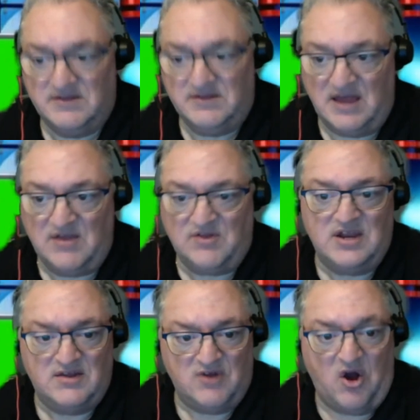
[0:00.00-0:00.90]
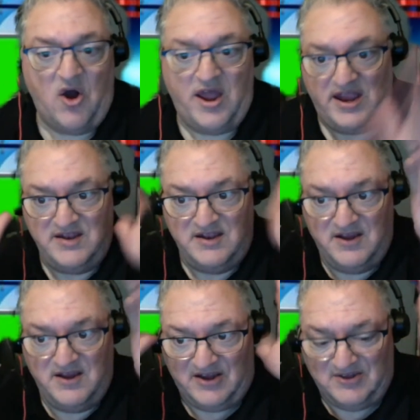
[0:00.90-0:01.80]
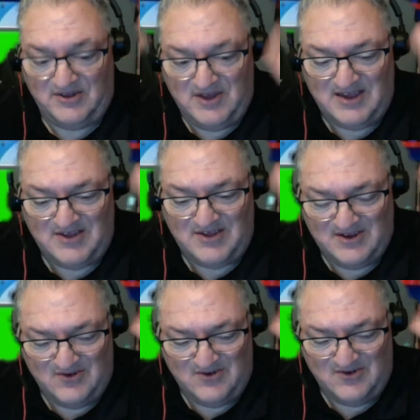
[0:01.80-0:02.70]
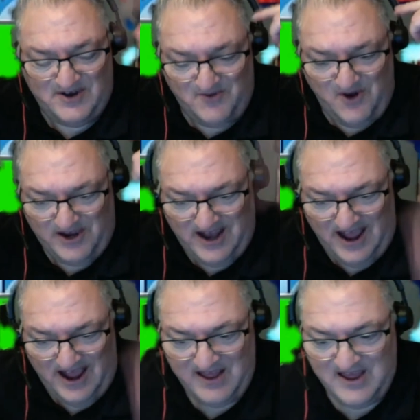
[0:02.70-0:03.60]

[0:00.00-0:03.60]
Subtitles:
Destiny's eyeing. I can see Destiny already working out.